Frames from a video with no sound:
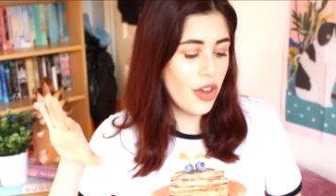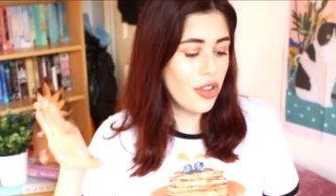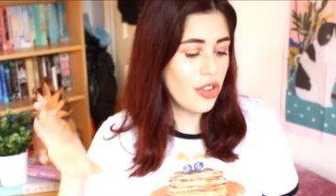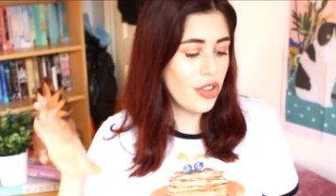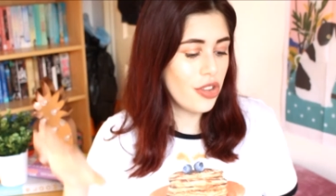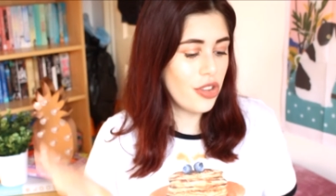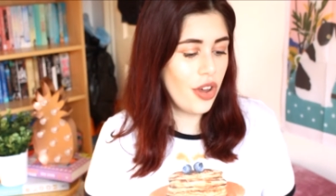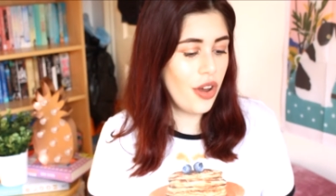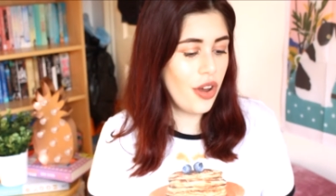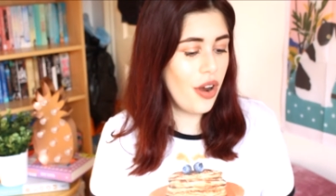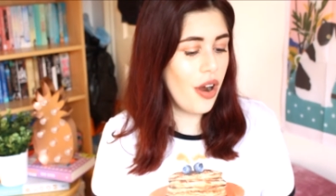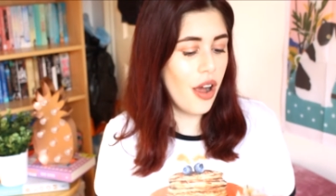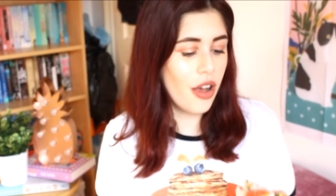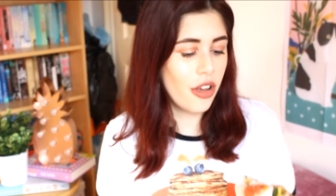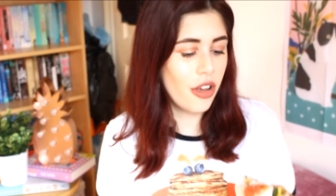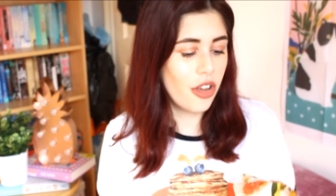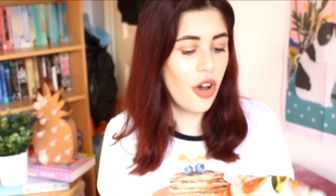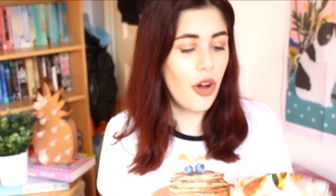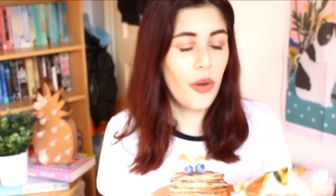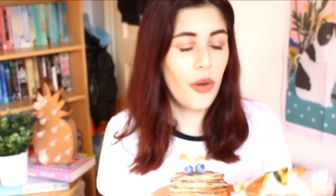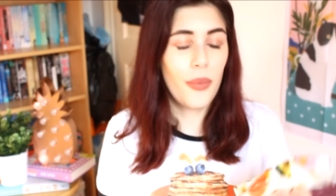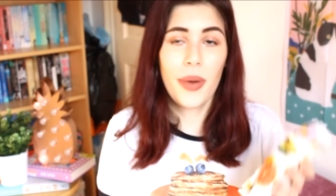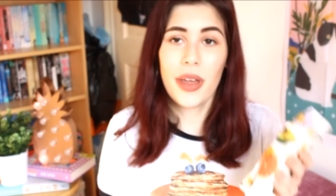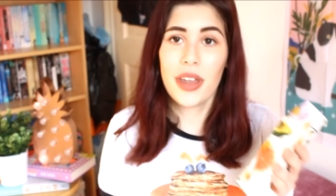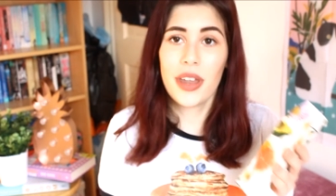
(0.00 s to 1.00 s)
So I
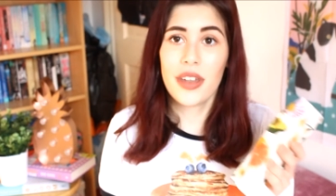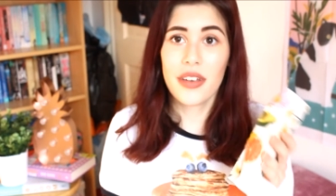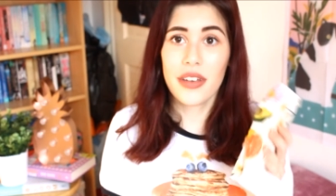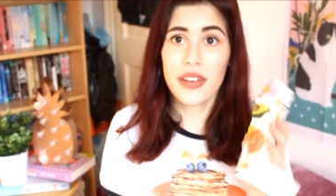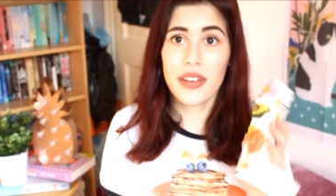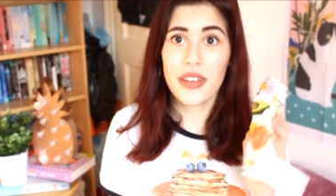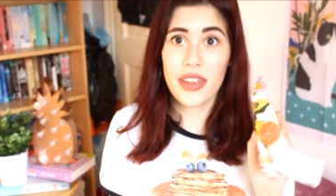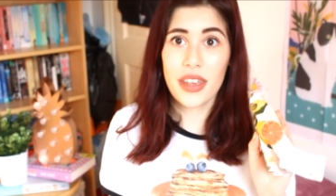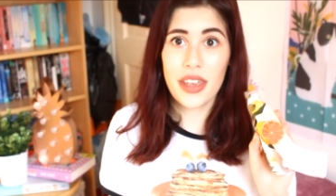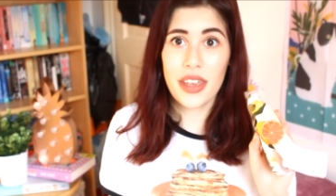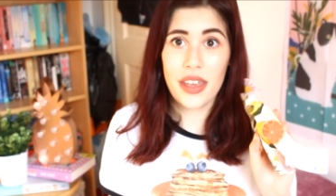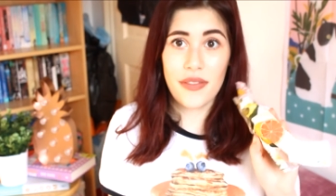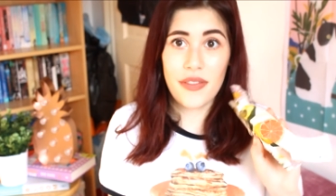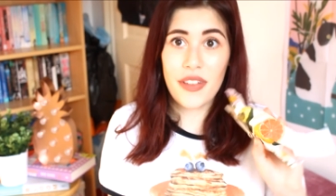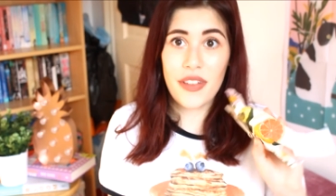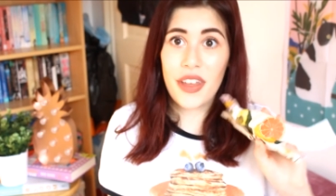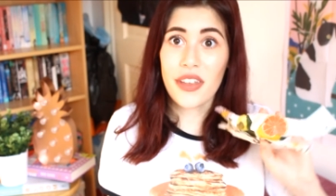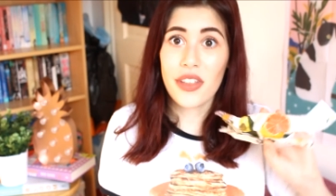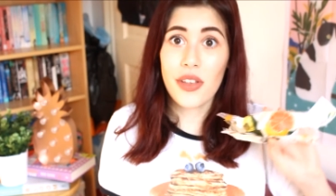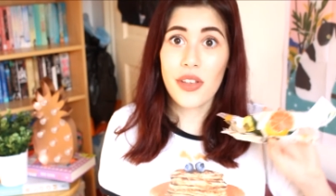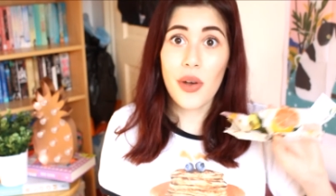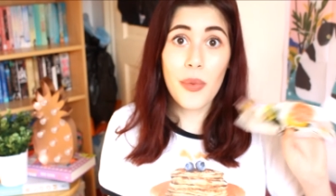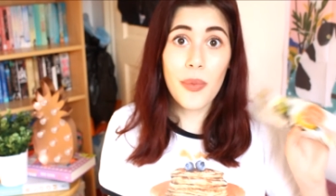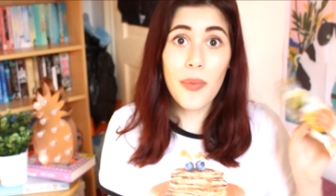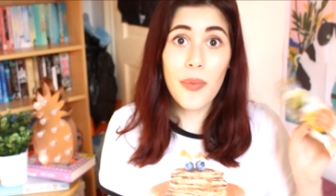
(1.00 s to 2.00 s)
can't wait to give
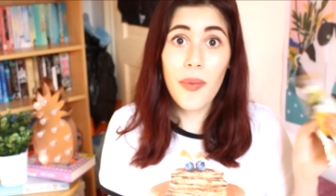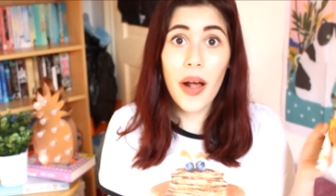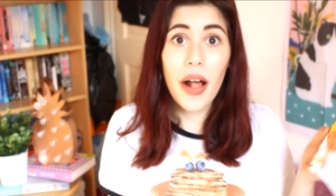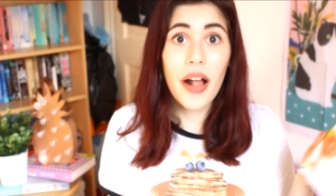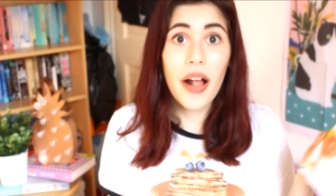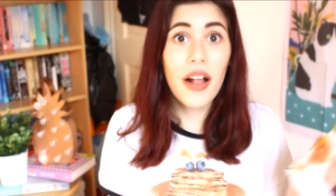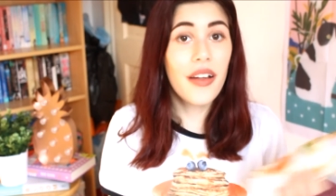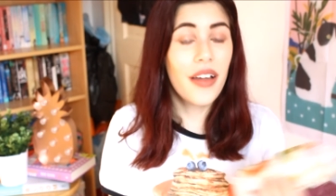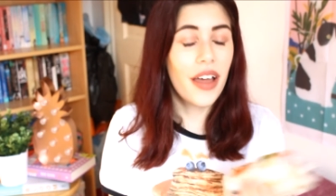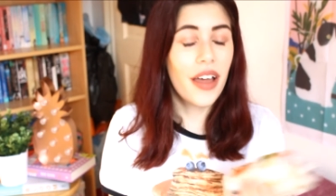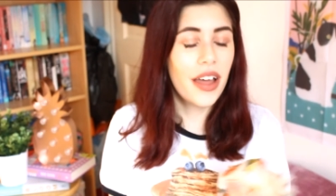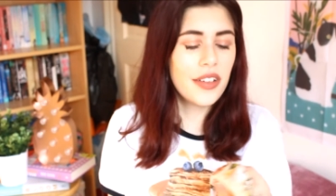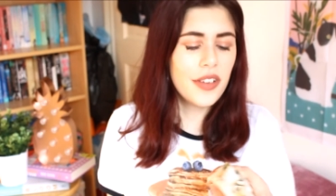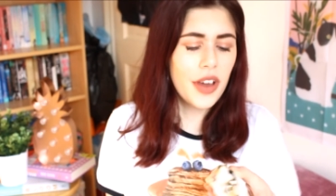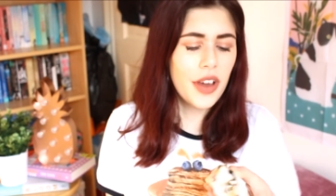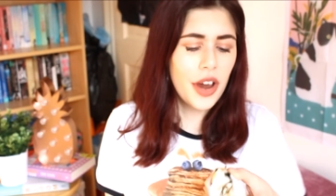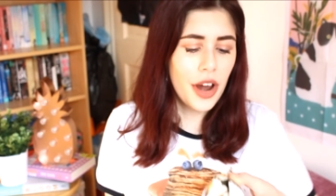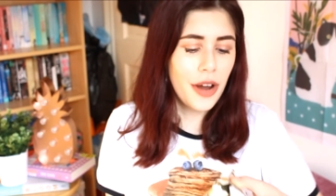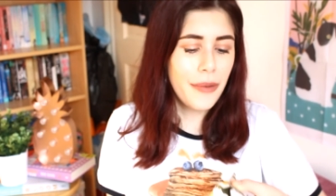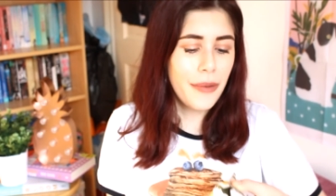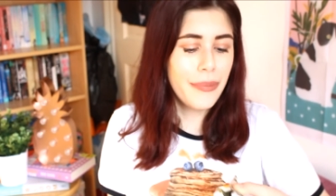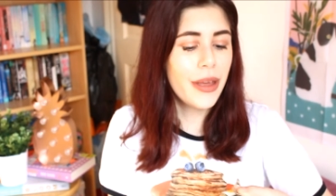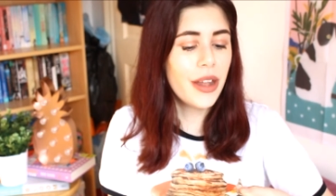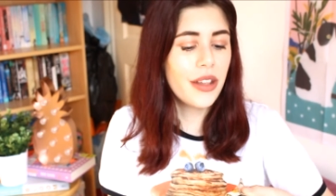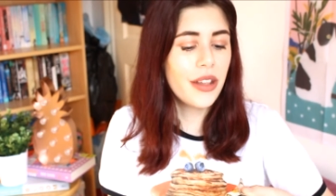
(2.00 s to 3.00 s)
this a whirl, and I
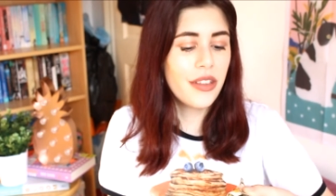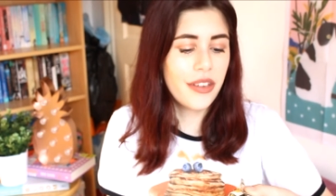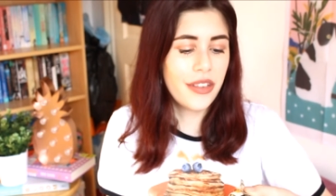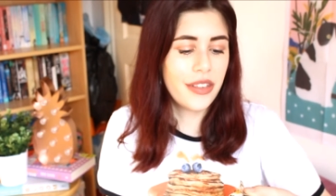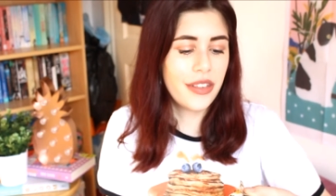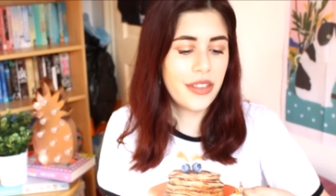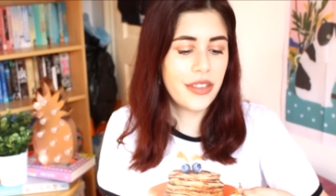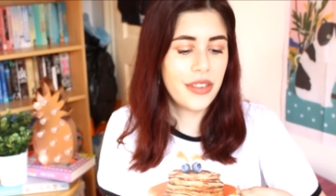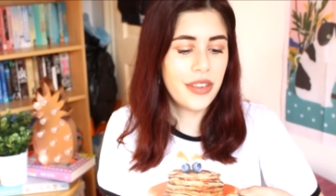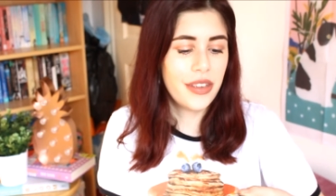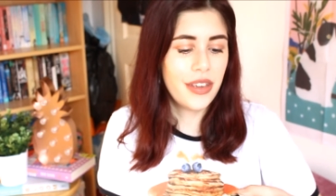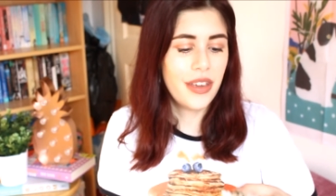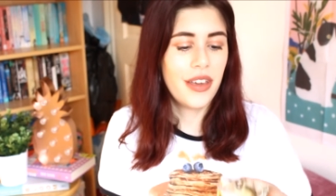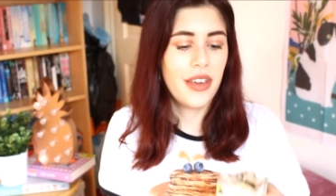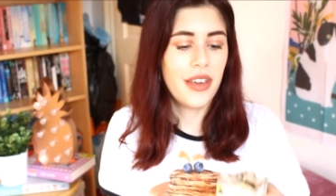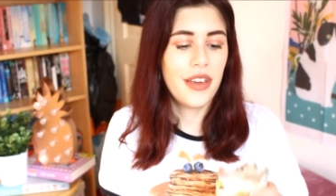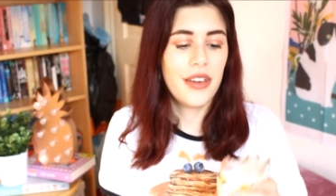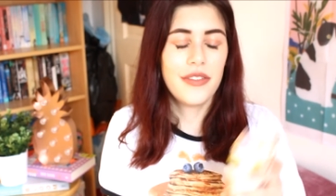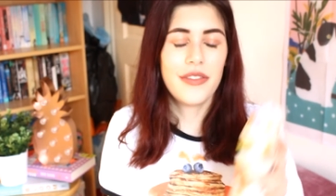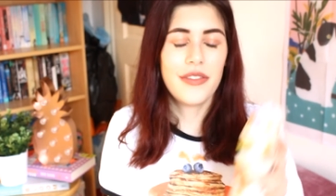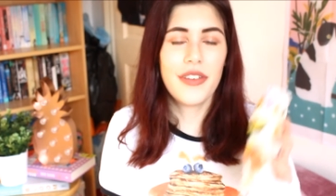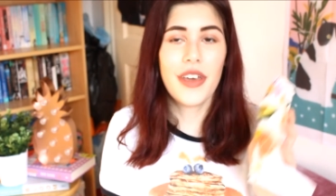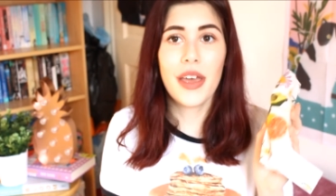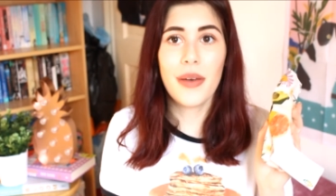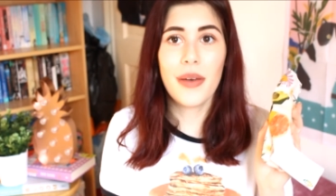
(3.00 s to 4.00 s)
hope it does
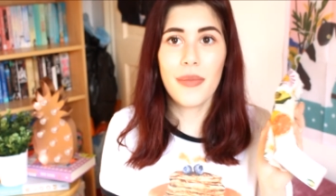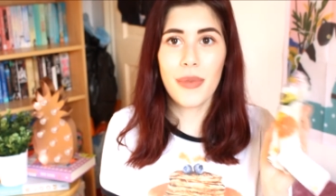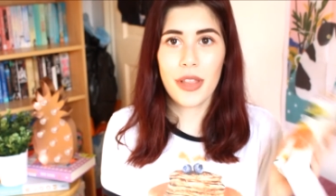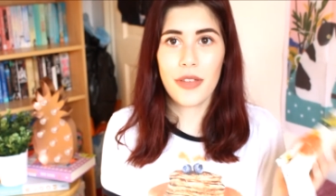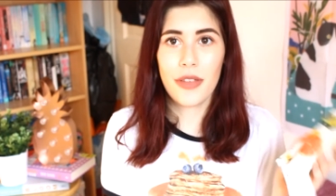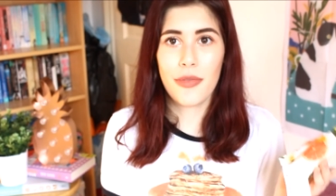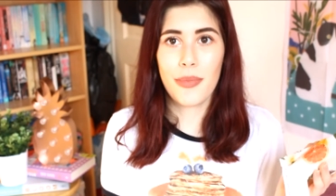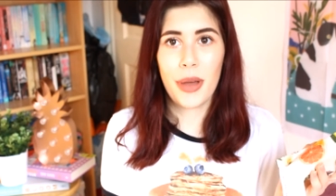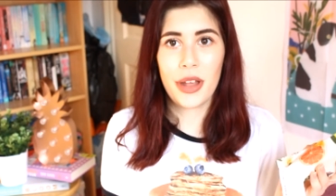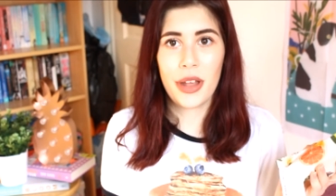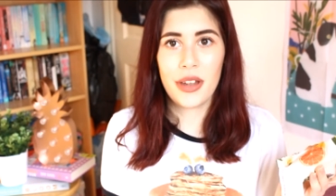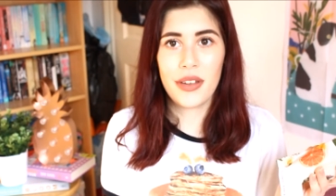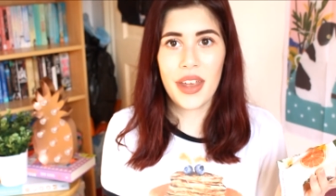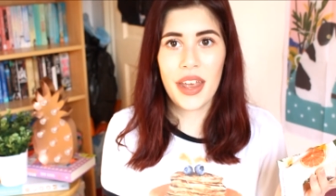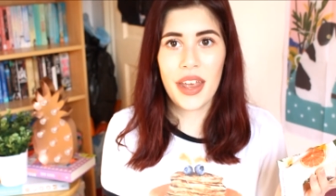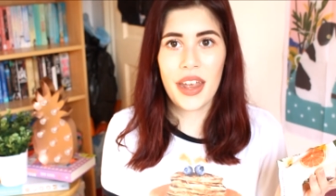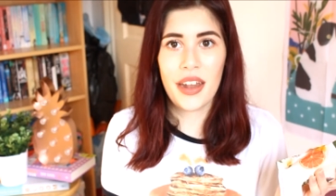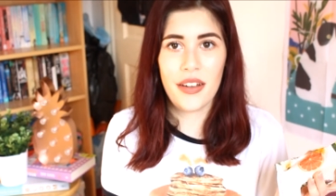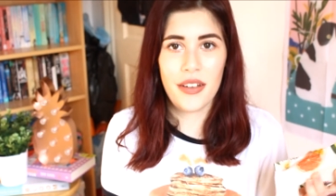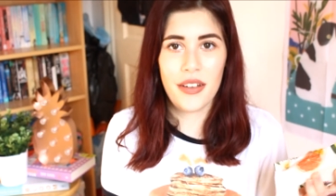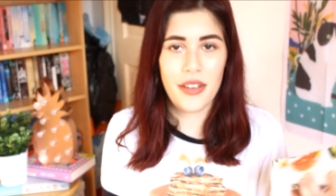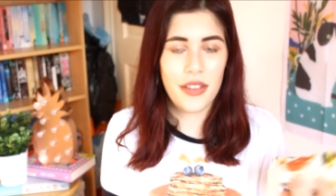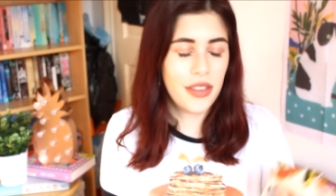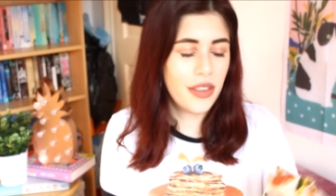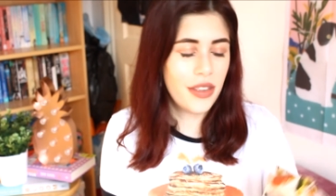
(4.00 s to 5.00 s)
fit in one of my
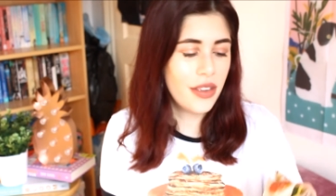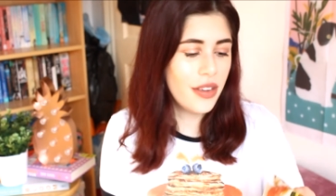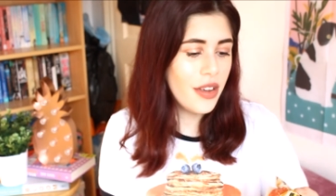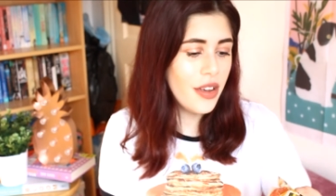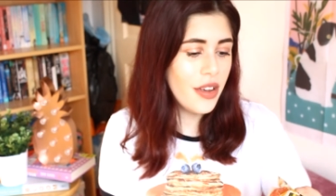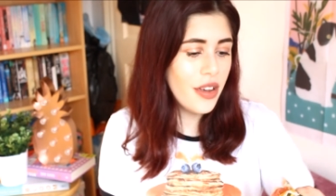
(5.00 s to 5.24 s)
tins.